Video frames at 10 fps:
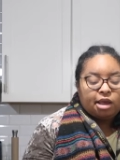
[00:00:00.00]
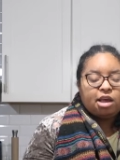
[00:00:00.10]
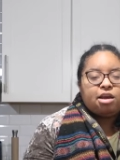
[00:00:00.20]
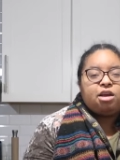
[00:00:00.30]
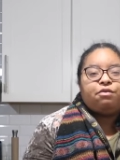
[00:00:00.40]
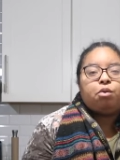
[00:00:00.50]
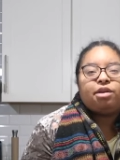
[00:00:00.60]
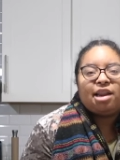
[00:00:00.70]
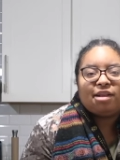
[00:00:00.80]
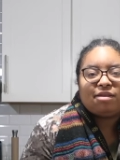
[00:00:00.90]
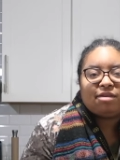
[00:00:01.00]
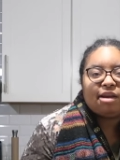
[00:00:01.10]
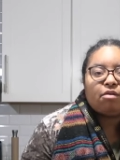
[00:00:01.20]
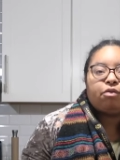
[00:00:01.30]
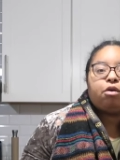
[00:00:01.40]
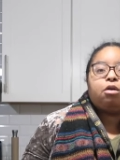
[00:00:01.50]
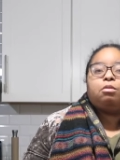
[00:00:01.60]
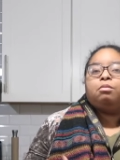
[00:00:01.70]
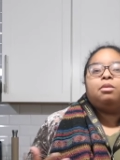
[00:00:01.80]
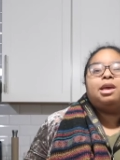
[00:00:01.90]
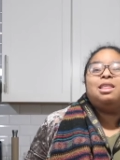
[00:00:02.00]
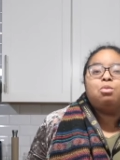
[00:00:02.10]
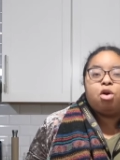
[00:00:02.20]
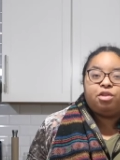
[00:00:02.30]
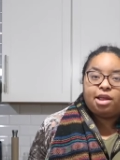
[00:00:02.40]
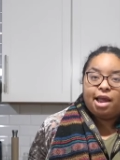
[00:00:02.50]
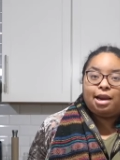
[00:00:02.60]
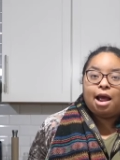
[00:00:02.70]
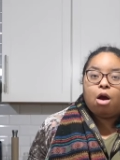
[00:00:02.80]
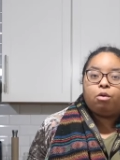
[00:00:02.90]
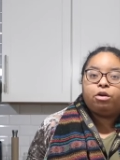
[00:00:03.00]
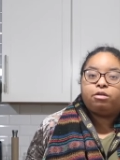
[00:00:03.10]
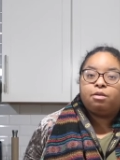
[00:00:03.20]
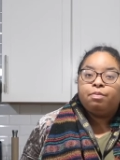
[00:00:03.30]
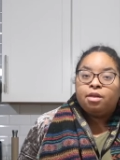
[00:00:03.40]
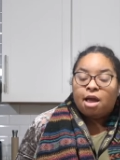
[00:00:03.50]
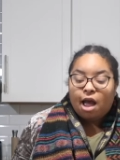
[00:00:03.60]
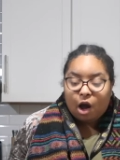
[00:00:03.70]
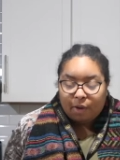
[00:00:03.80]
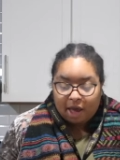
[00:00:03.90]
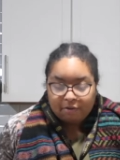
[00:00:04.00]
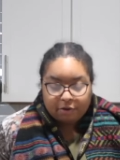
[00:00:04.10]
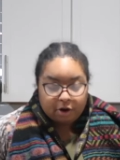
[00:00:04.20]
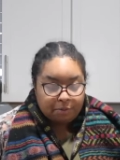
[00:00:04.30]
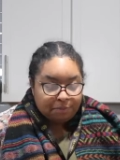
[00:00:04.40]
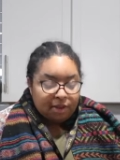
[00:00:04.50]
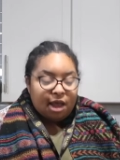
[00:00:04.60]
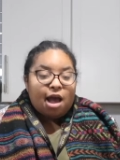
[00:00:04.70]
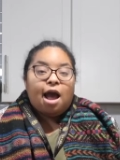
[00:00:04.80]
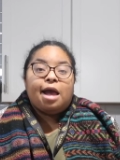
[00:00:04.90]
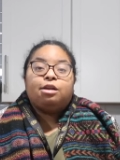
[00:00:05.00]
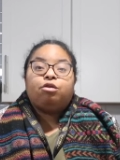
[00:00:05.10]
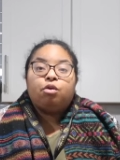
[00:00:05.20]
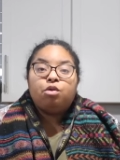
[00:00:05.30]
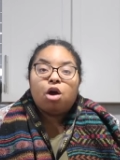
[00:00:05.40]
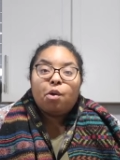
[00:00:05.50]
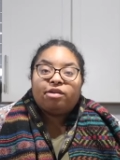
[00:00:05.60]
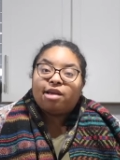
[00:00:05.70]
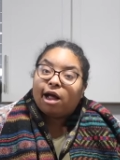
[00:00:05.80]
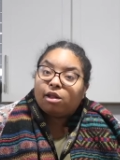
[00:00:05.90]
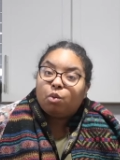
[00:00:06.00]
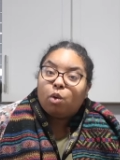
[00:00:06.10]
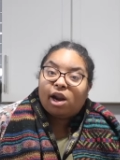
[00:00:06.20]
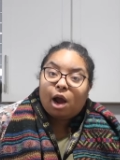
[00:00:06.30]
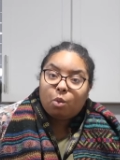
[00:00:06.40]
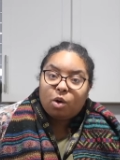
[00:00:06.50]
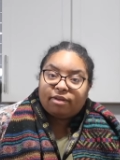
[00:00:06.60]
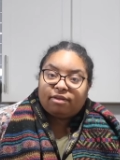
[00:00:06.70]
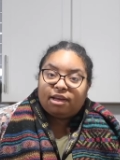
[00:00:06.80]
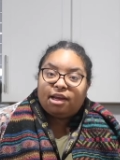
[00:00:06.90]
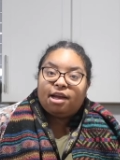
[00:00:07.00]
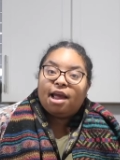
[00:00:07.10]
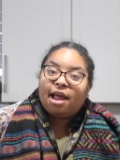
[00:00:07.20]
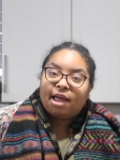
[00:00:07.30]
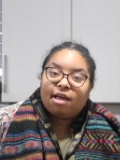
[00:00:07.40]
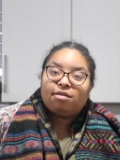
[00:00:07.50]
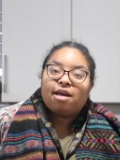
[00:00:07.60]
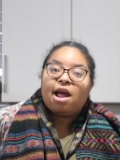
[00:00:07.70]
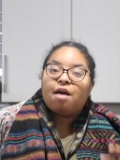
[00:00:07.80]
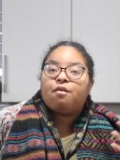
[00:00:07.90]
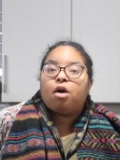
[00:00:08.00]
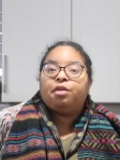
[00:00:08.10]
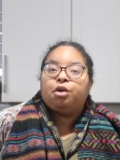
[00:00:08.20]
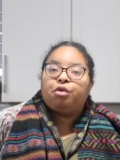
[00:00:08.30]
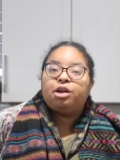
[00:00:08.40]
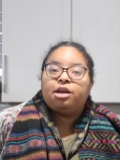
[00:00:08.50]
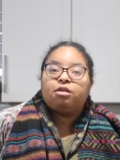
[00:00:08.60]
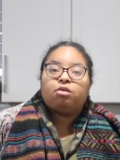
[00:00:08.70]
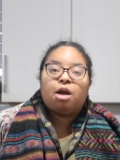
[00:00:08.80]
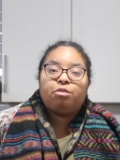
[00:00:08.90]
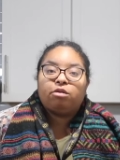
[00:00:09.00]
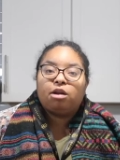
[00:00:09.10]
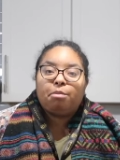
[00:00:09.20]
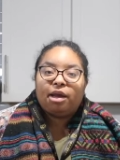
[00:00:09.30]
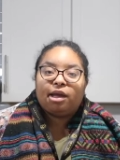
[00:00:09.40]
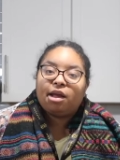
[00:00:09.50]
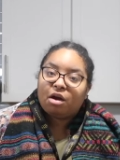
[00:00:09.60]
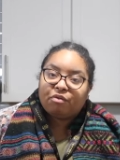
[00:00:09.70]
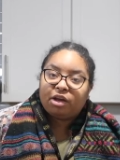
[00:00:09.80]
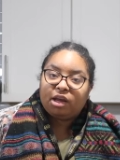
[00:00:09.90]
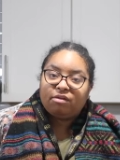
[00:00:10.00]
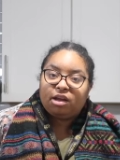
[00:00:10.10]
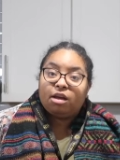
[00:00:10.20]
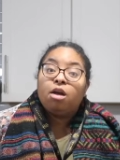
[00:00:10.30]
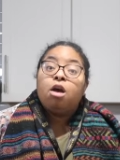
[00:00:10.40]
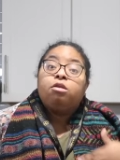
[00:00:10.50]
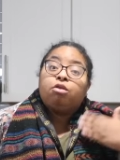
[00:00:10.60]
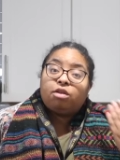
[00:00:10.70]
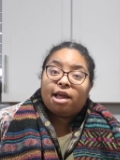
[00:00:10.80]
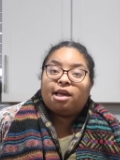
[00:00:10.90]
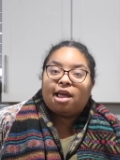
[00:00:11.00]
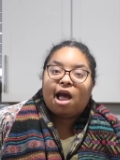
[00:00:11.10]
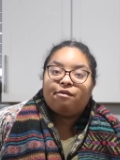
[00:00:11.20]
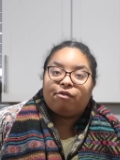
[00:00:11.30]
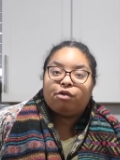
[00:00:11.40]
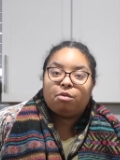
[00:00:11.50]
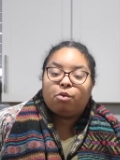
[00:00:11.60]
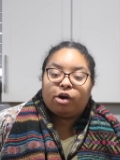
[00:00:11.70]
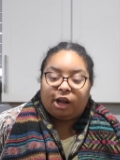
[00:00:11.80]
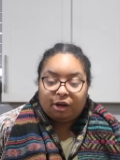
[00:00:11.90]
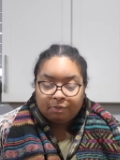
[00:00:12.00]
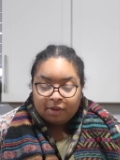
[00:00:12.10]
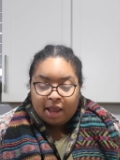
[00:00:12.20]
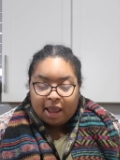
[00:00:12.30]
if you let it sit for any more than eight hours. However, I do know exactly what I want to eat and I have all the ingredients so I'm just going to make it every evening so that I can have it for the morning